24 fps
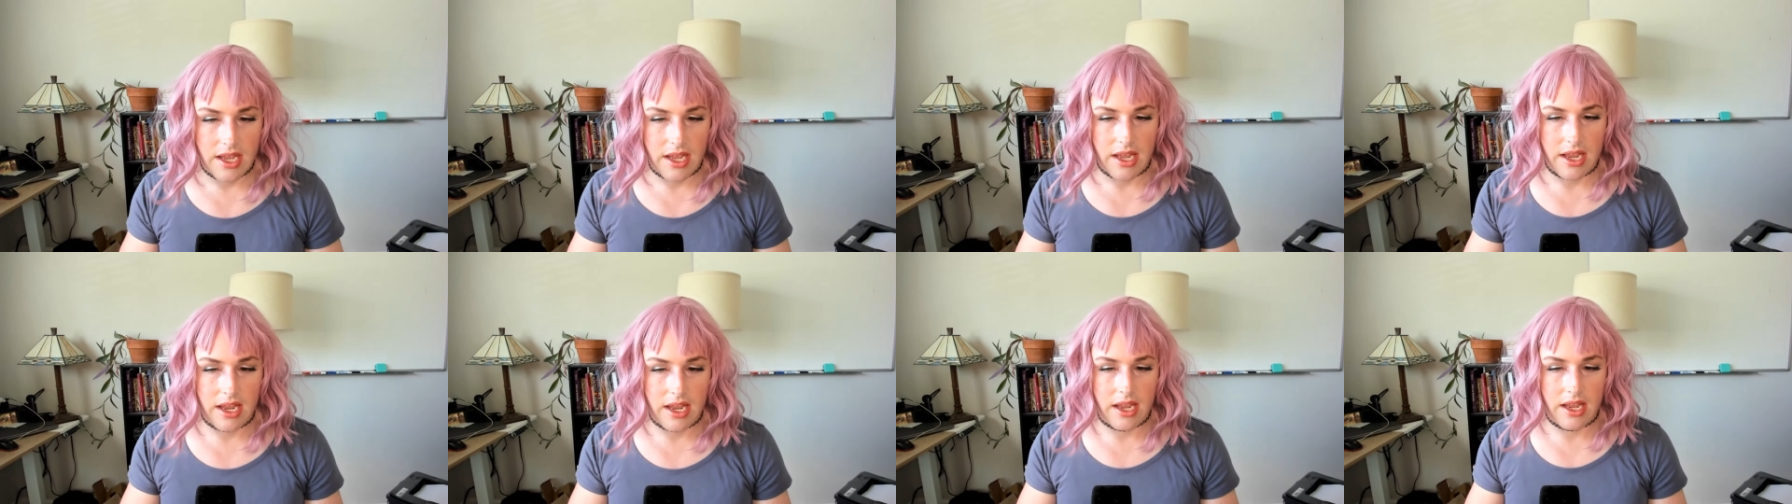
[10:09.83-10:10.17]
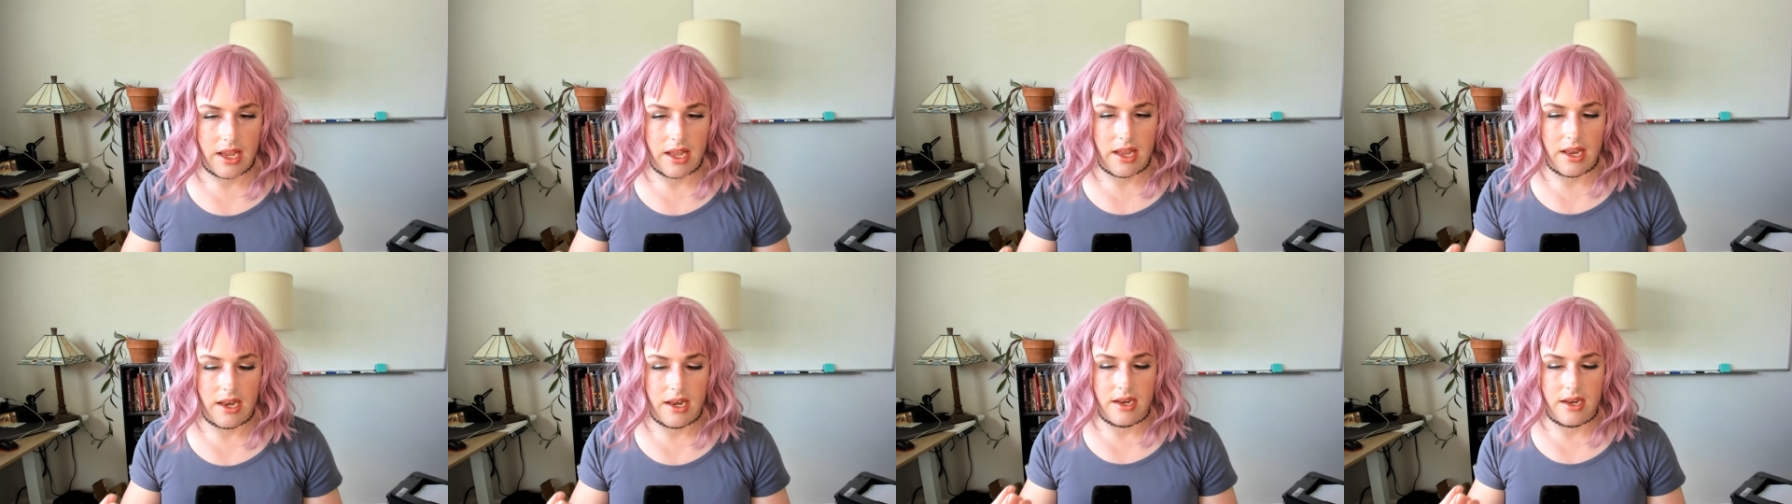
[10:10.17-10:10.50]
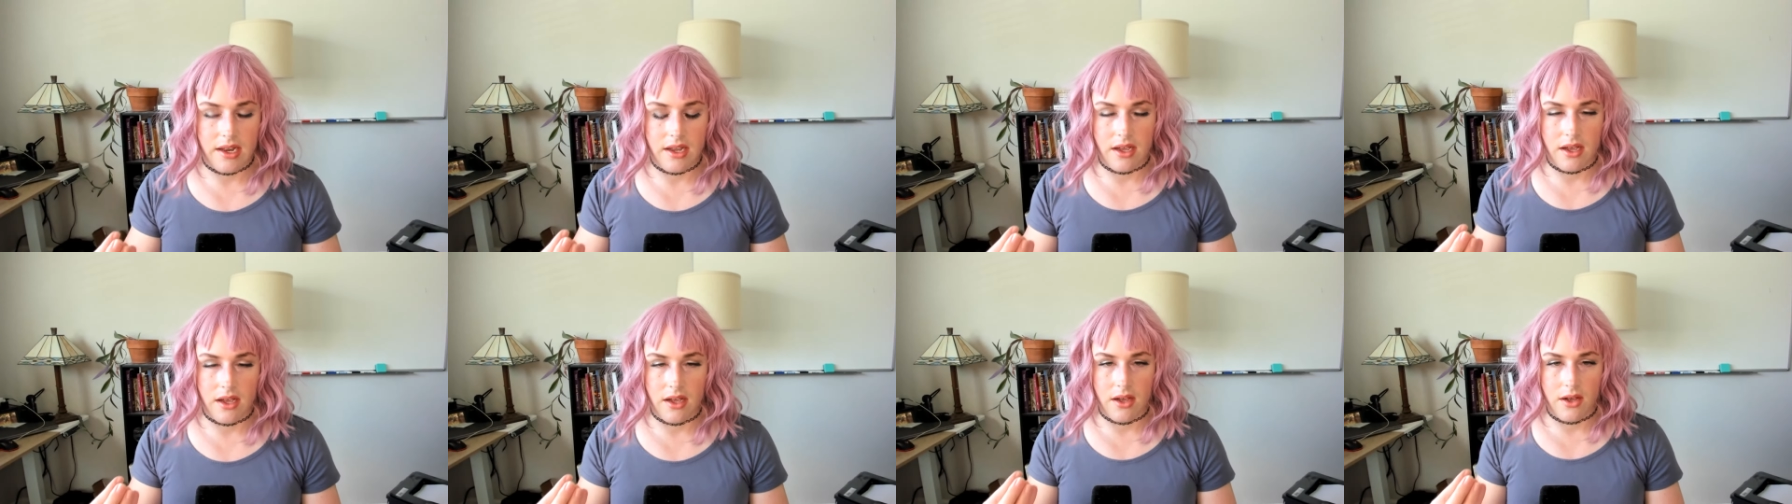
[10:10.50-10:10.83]

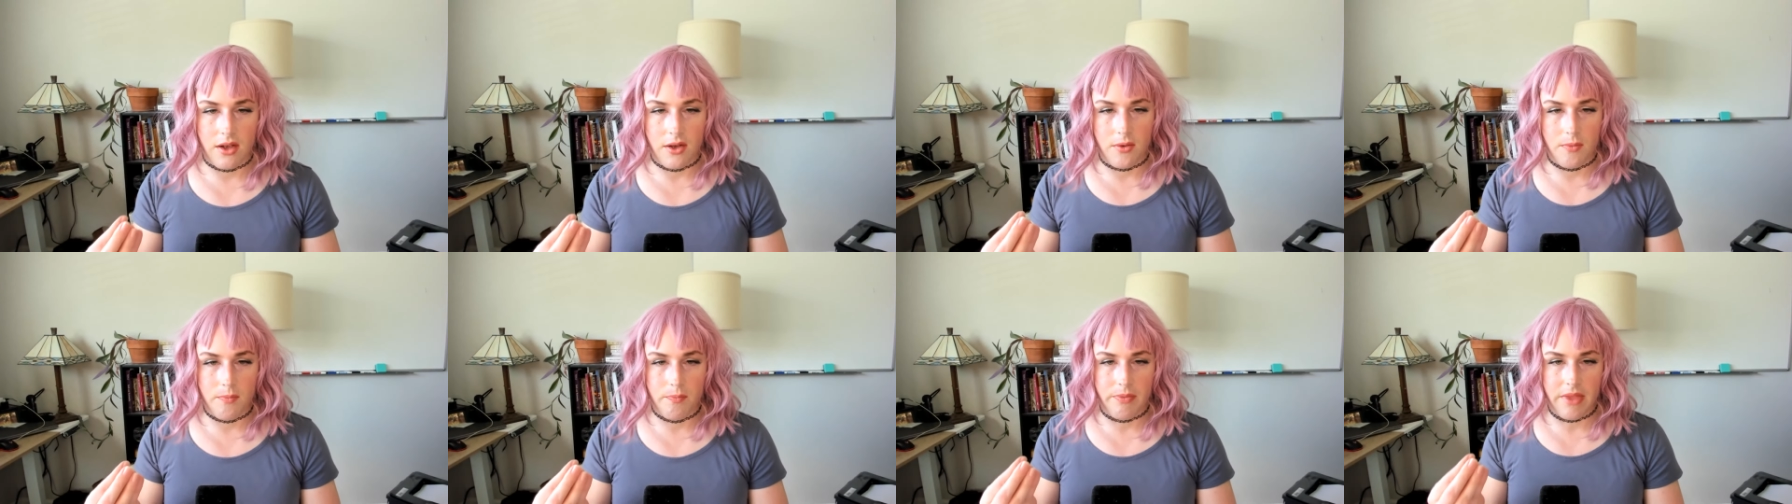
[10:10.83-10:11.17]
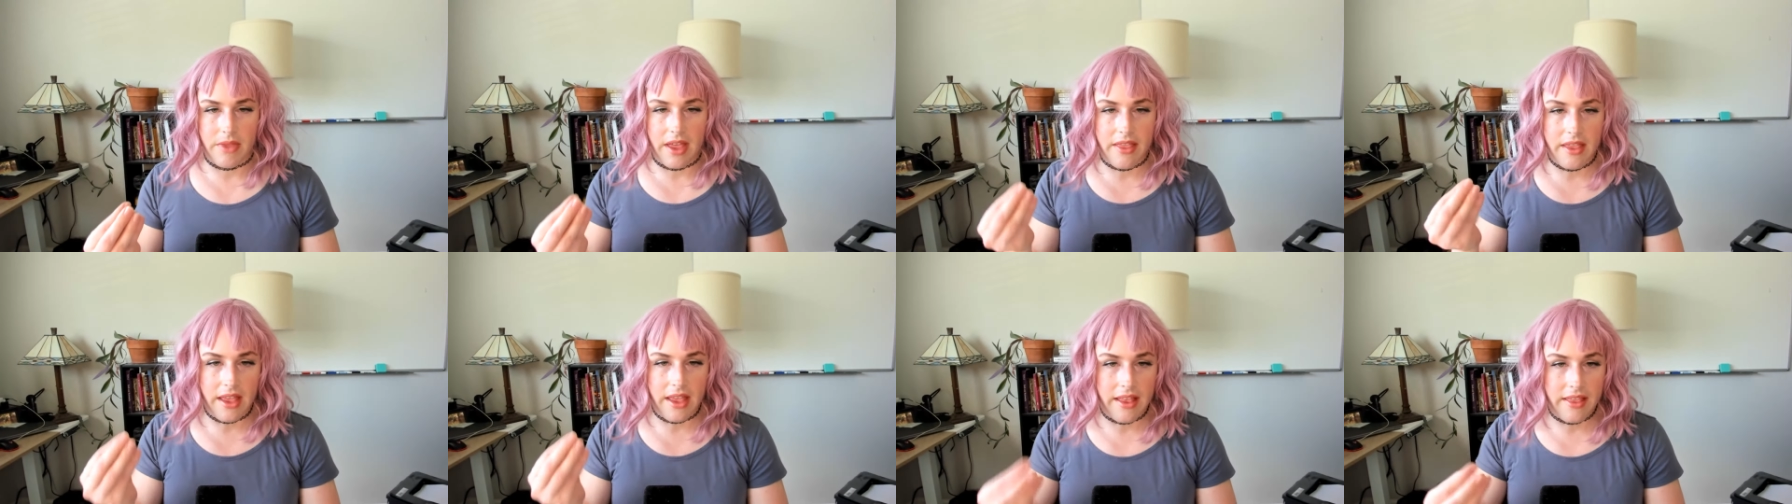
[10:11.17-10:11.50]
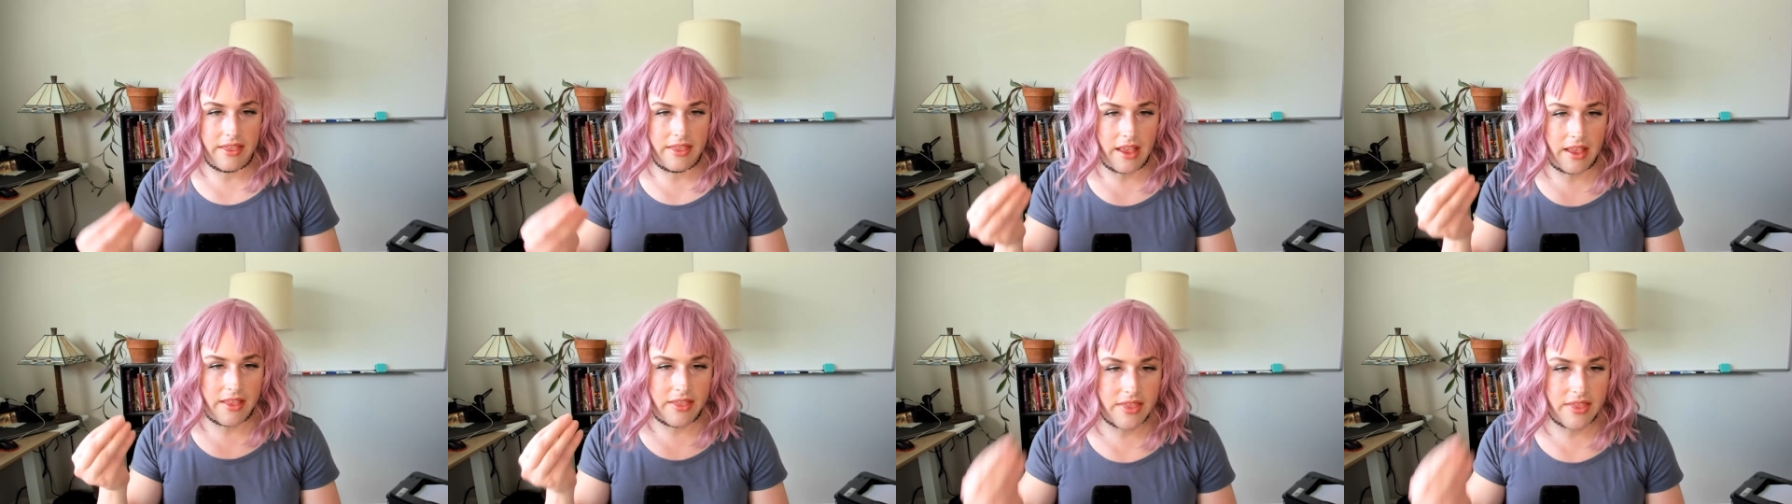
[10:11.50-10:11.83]
And
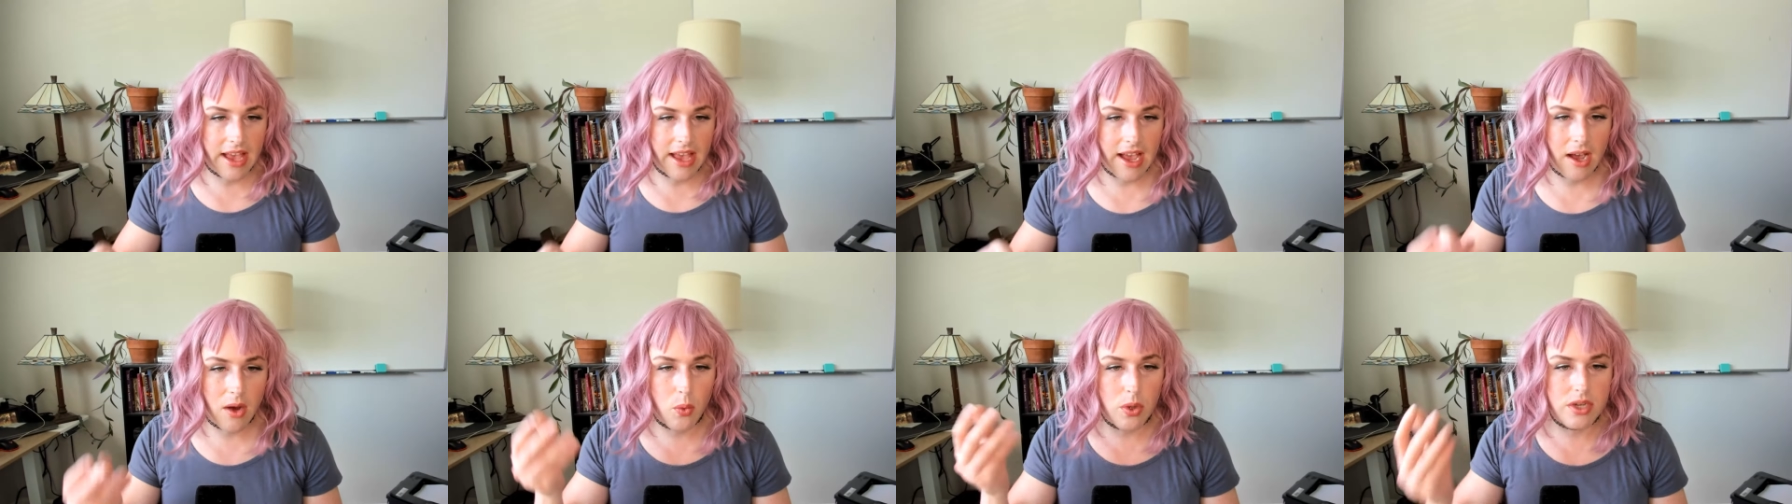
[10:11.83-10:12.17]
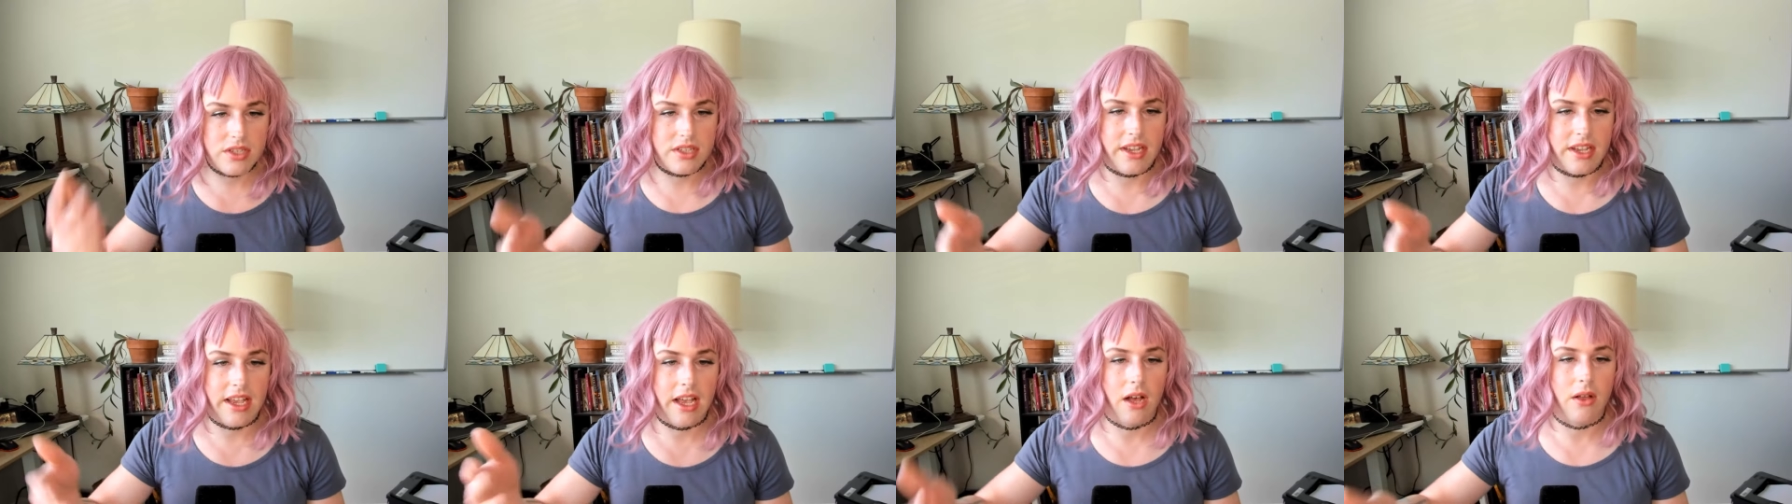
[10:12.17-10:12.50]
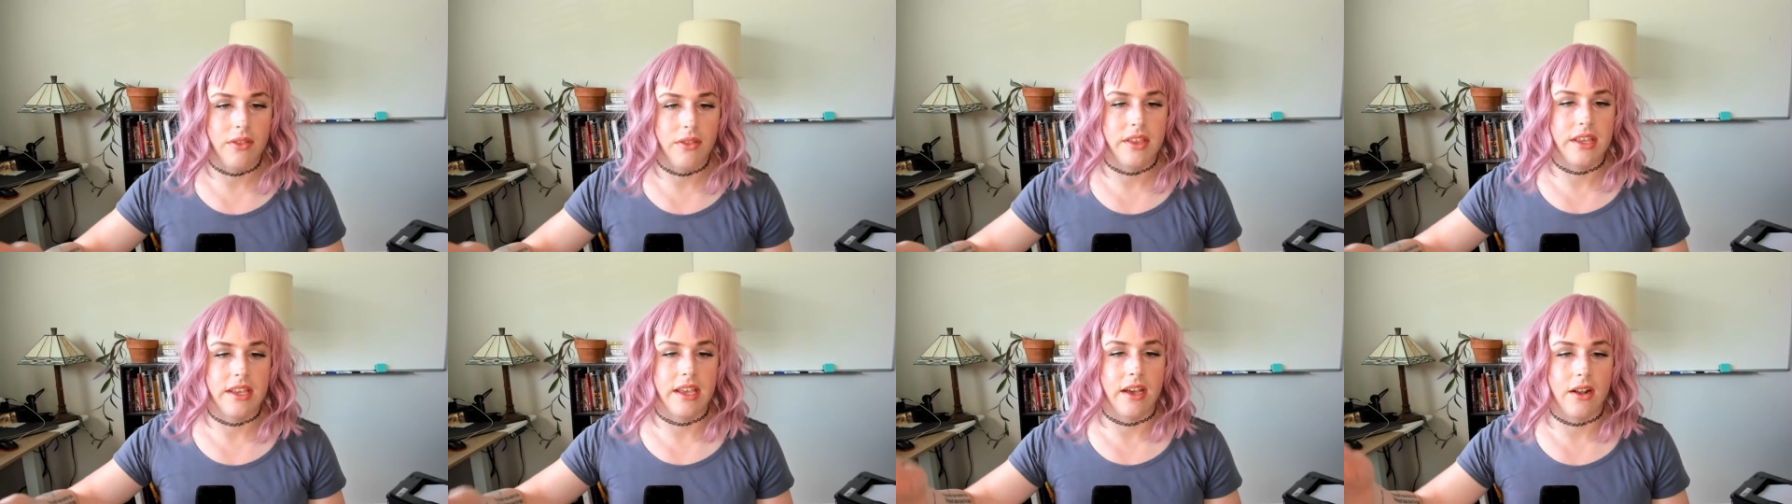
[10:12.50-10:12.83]
that wasn't
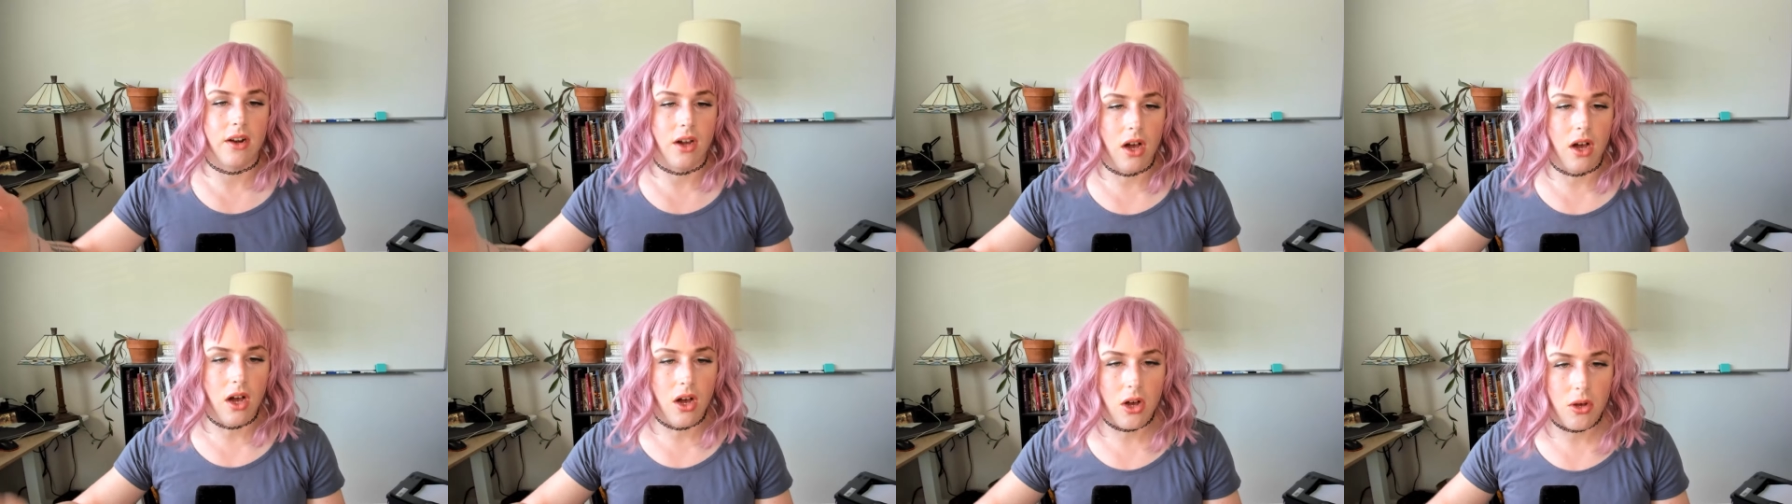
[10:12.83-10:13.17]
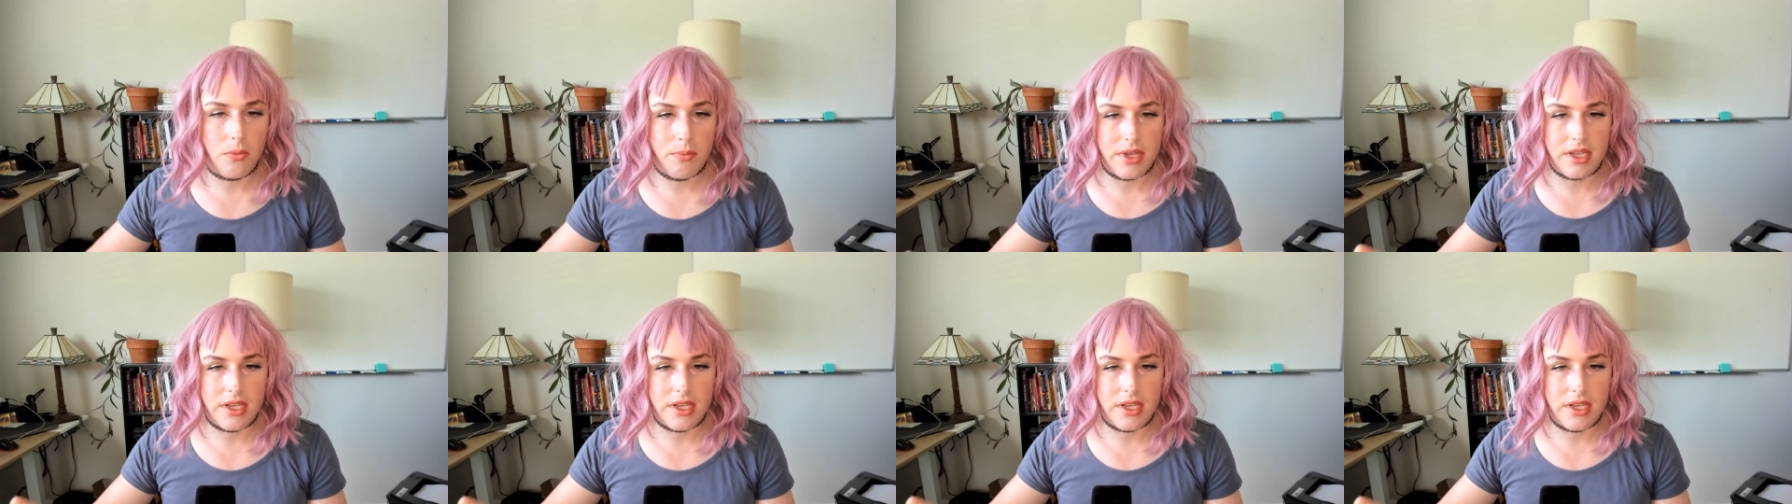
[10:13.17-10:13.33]
healthy at all,